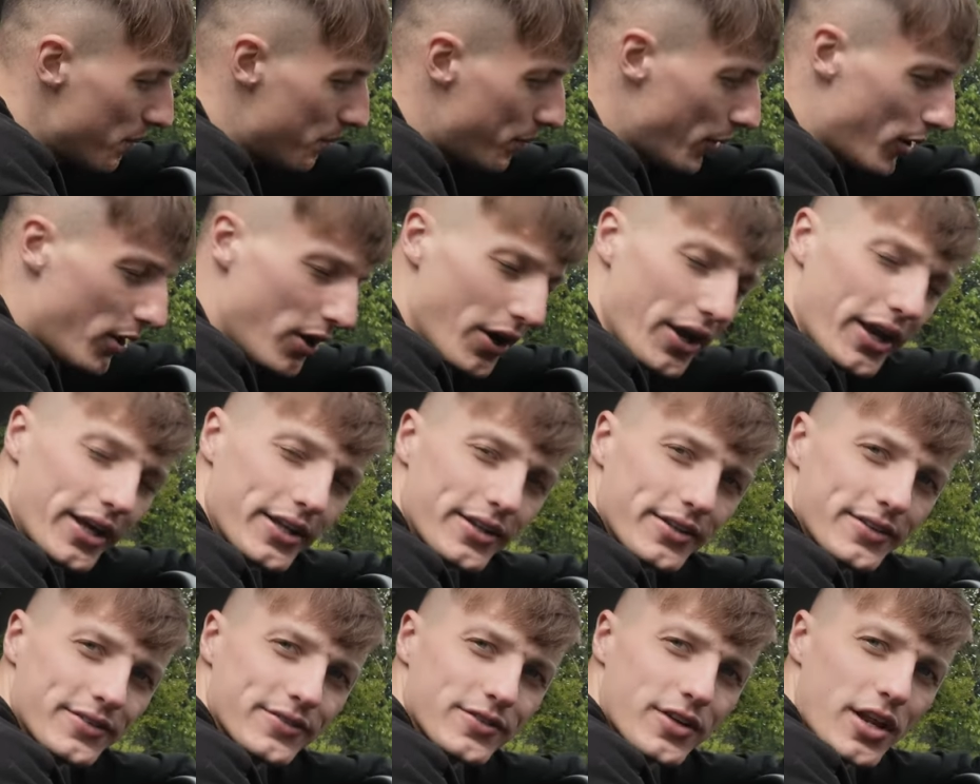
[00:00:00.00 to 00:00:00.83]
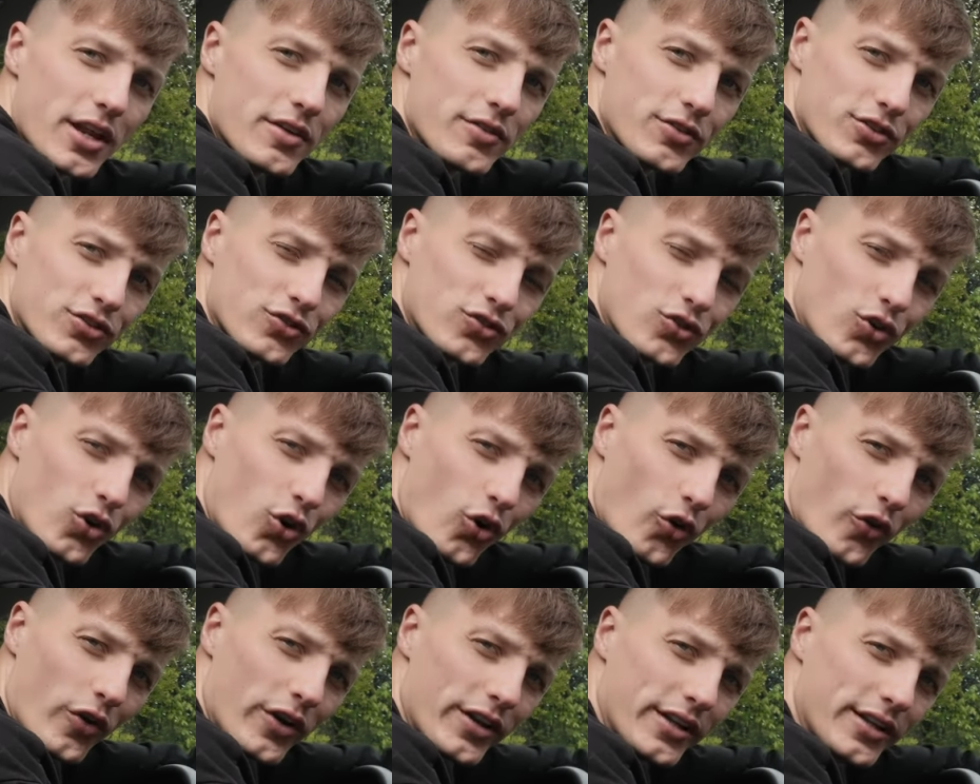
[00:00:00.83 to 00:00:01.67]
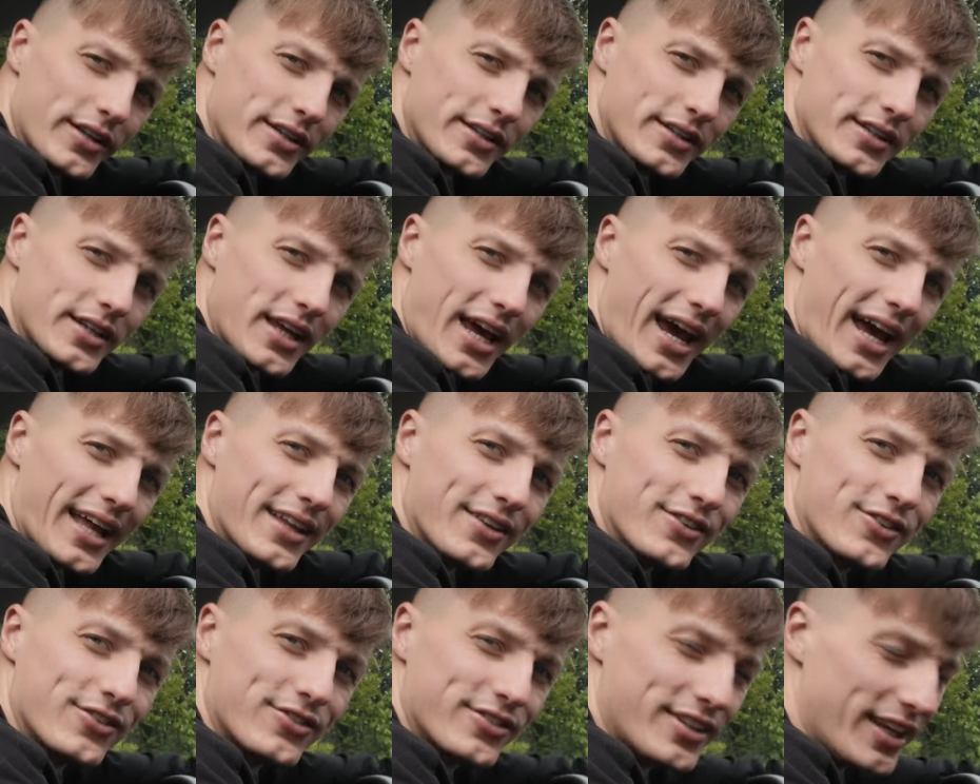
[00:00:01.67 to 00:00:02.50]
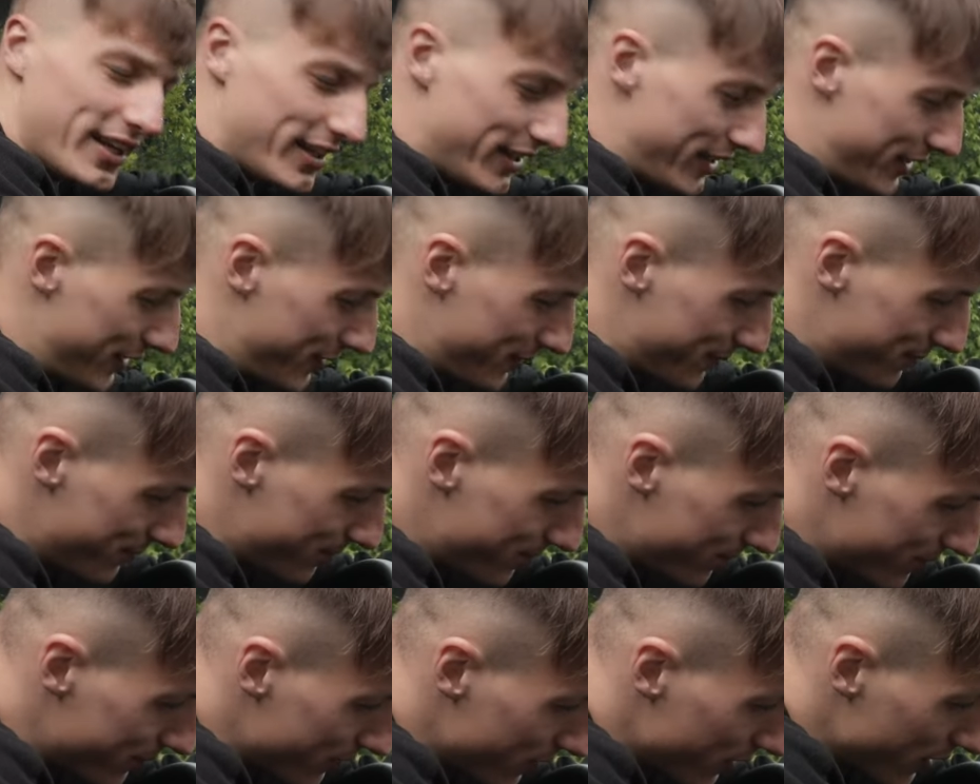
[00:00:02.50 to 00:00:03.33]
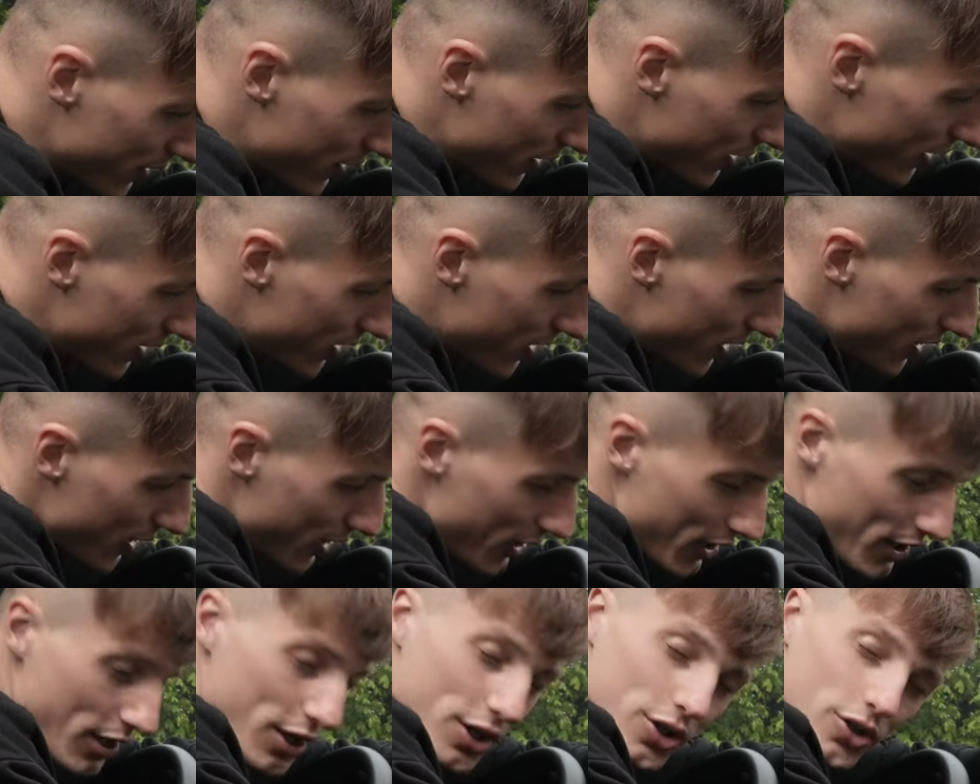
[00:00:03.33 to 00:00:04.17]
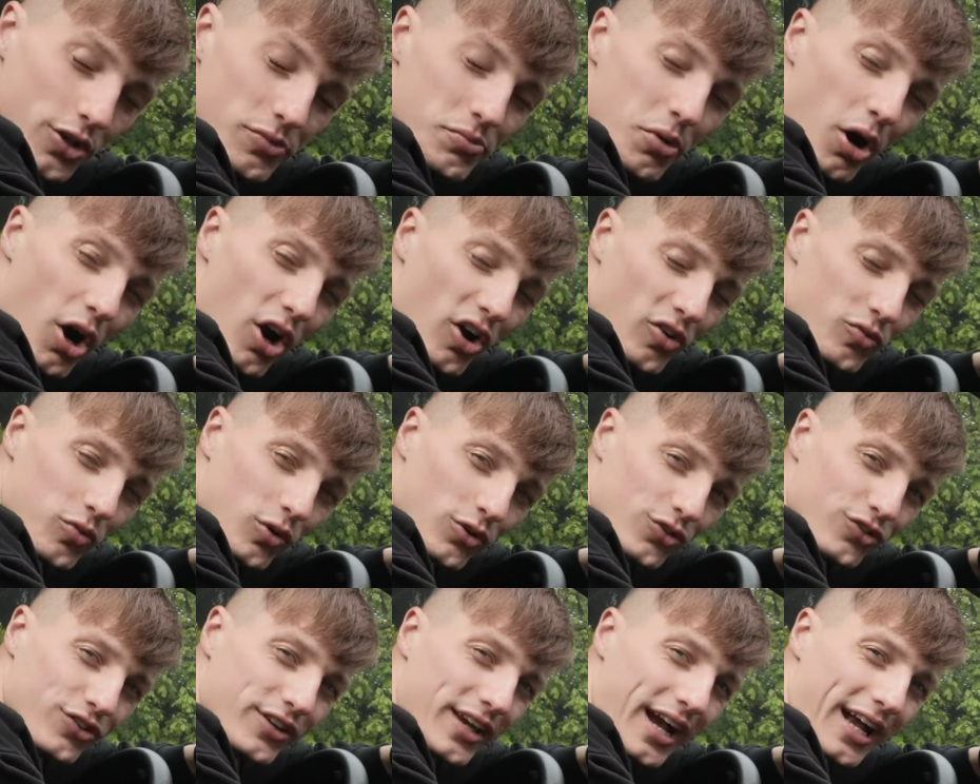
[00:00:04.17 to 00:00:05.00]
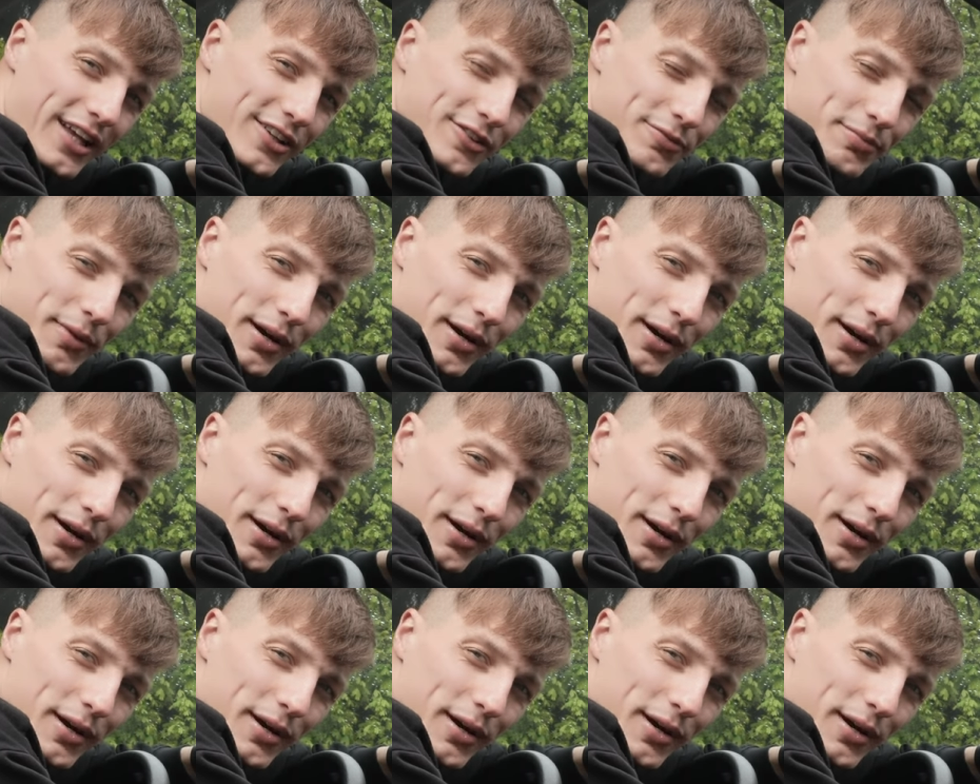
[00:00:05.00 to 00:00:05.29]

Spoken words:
buying, restoring and selling. You might have watched Gas